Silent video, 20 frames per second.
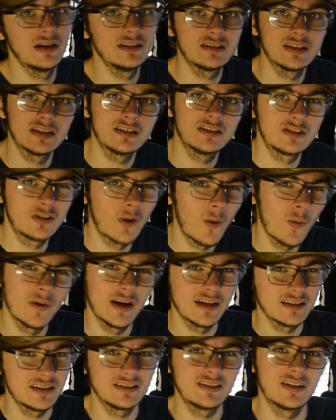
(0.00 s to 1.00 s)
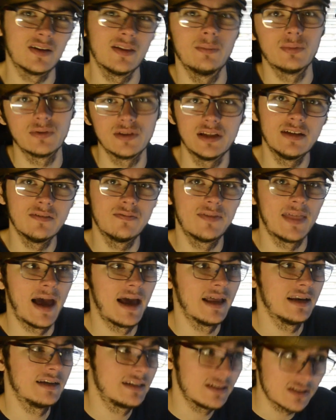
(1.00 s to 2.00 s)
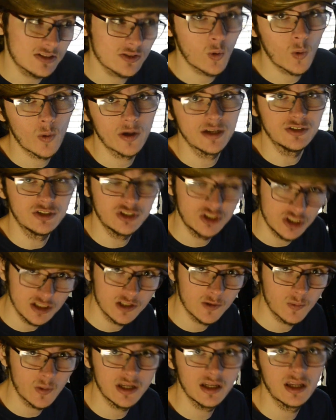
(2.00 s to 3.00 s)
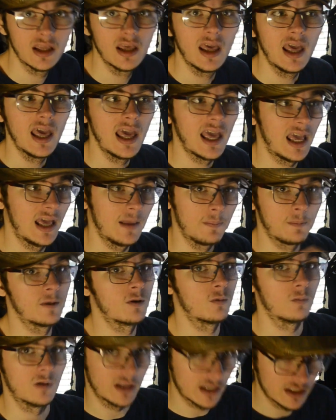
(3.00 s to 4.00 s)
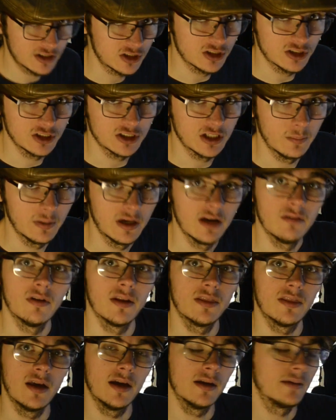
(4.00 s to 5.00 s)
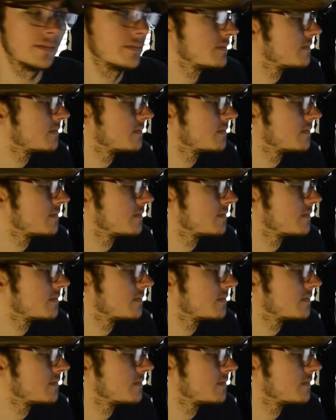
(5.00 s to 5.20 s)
6 don't necessarily believe that Discord is genuine in their relationship and everything.